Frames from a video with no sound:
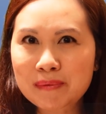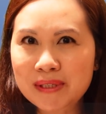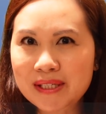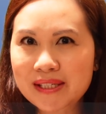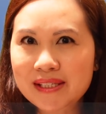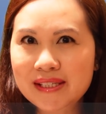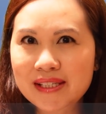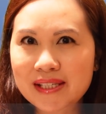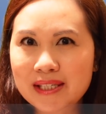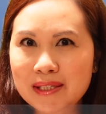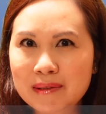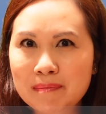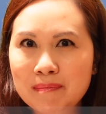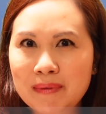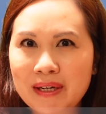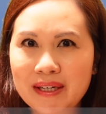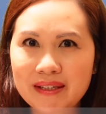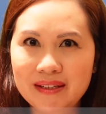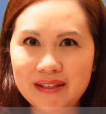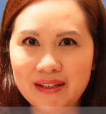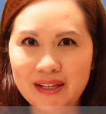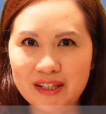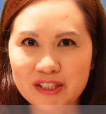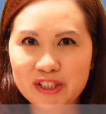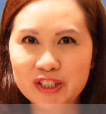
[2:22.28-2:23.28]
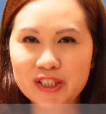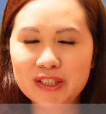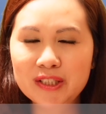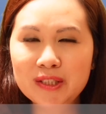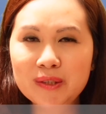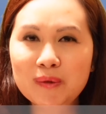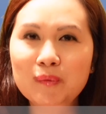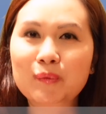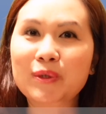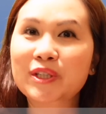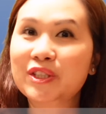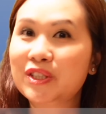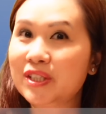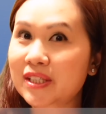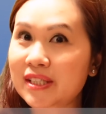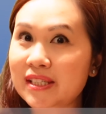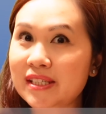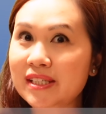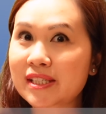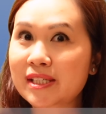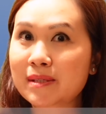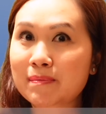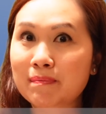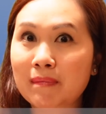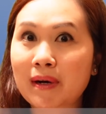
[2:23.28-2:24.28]
piece in my collection, which
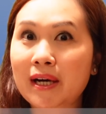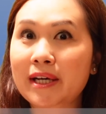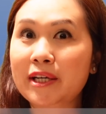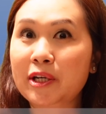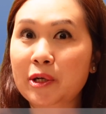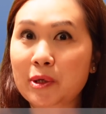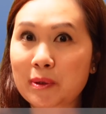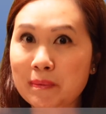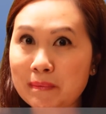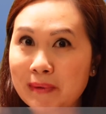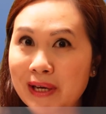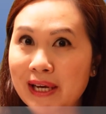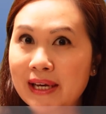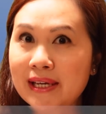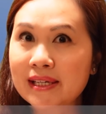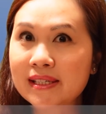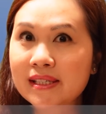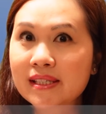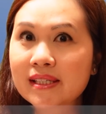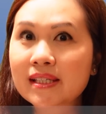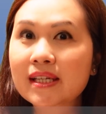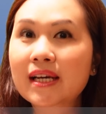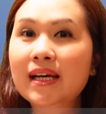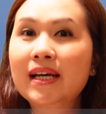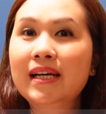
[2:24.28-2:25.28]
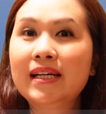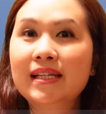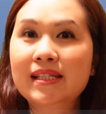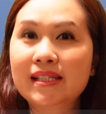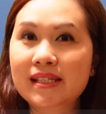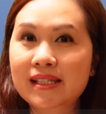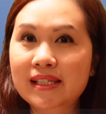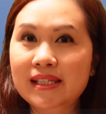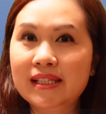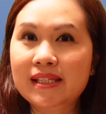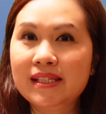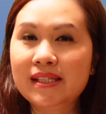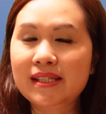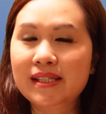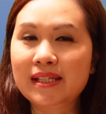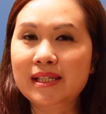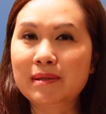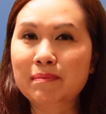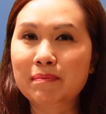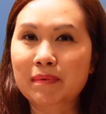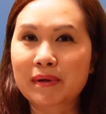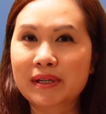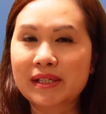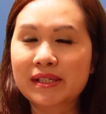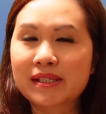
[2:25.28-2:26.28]
is my Hermes CDC
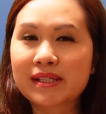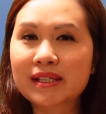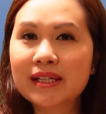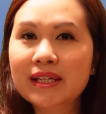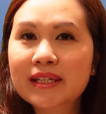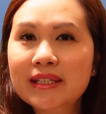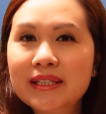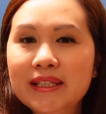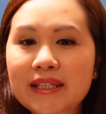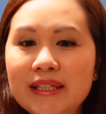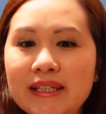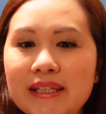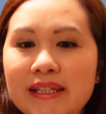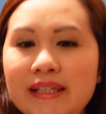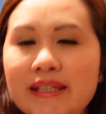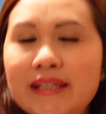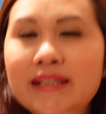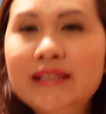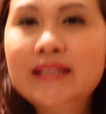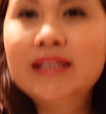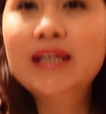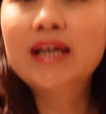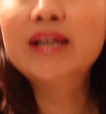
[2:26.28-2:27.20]
bracelet in